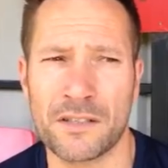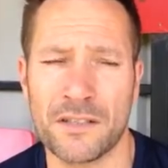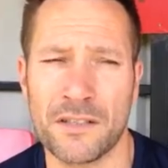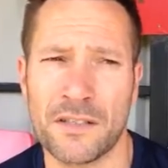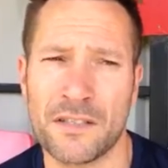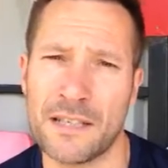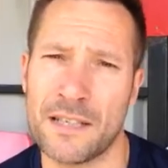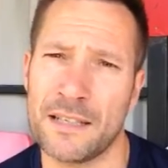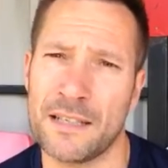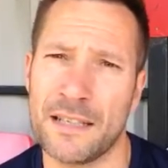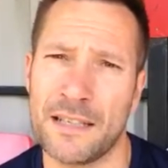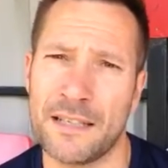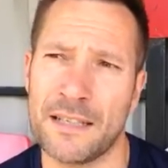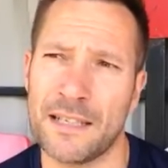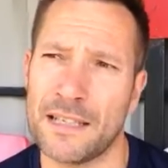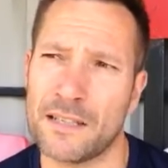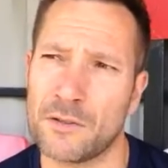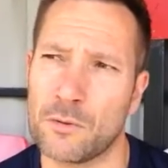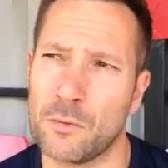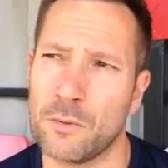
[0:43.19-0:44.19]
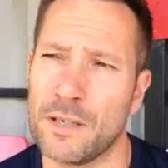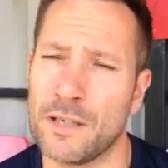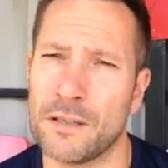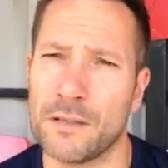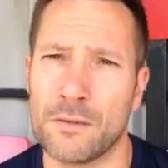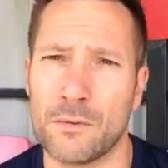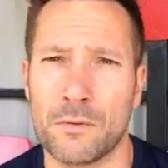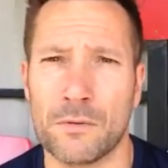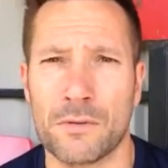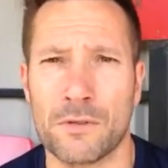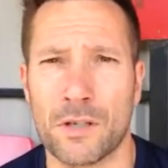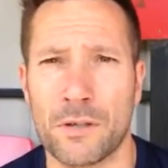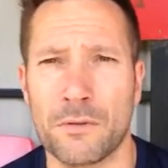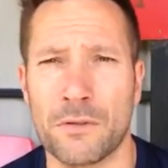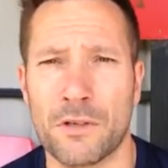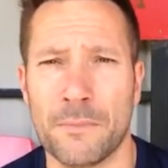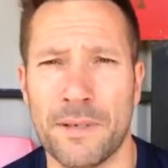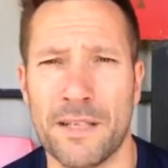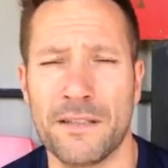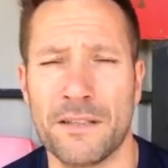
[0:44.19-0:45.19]
And he has always also
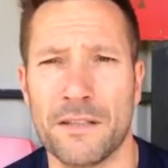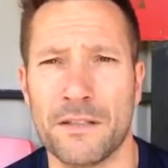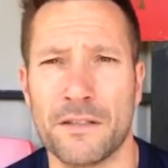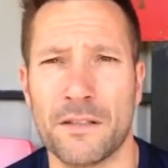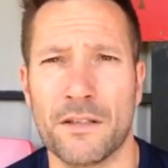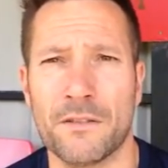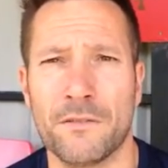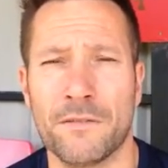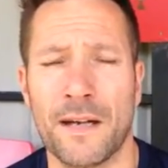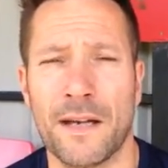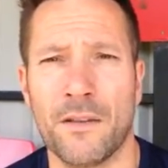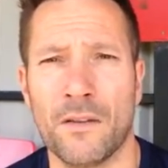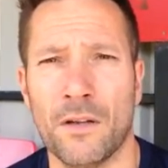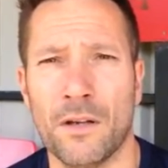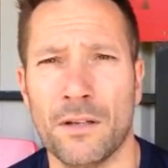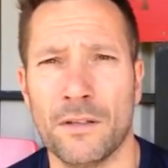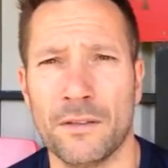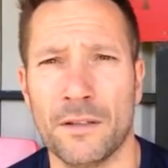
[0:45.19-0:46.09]
committed to the fact that,